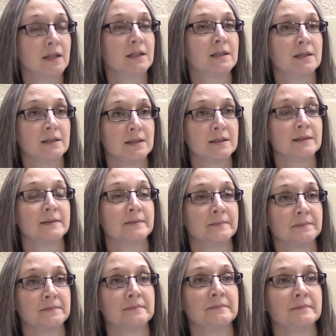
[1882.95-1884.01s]
And then we
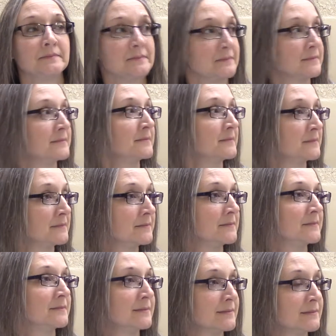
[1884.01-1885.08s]
get into even,
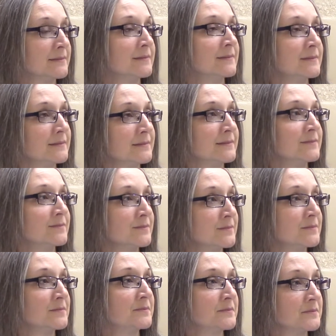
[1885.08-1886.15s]
I think it's
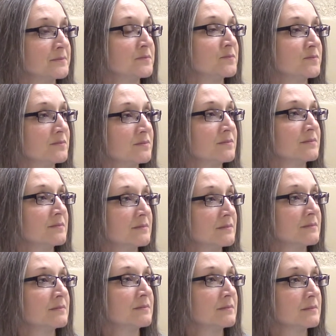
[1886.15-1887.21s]
even more cultish,
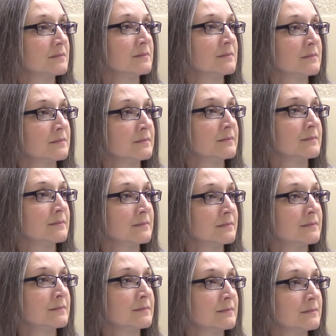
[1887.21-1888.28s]
but you know, you
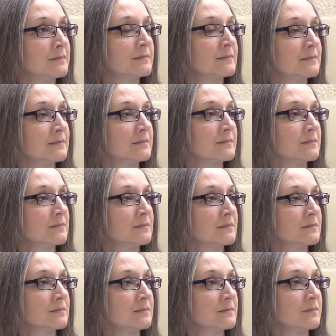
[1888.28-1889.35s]
can't celebrate
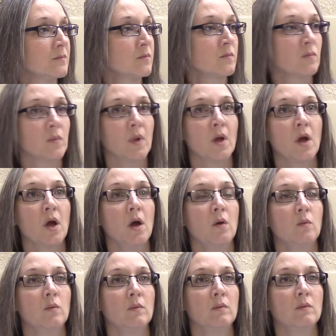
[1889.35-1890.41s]
this holiday. You
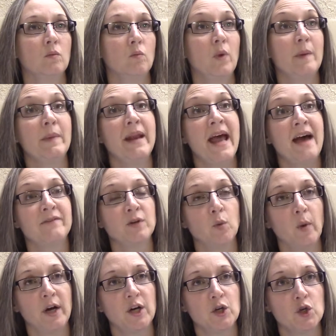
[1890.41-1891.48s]
can't. Women have
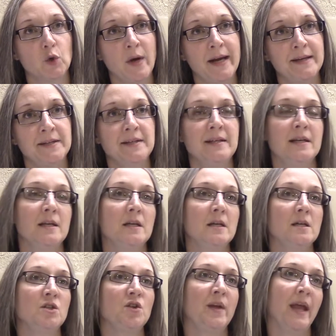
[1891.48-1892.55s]
to wear
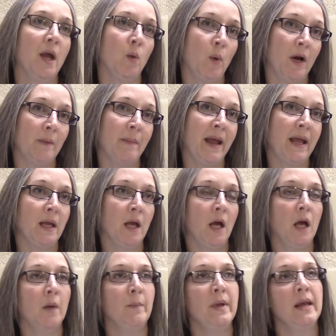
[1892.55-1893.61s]
dresses. You can't wear
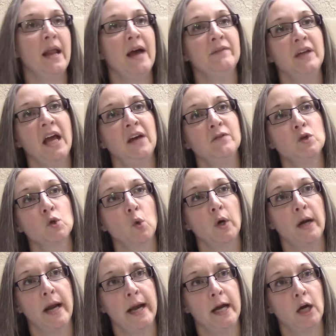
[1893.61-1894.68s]
makeup. Exactly. Men have to have
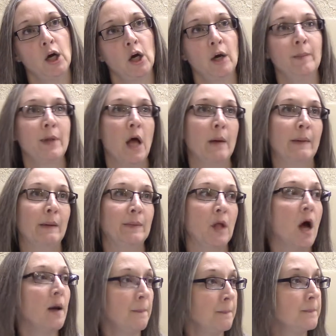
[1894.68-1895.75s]
short hair and blah, blah, blah. Mm-hmm.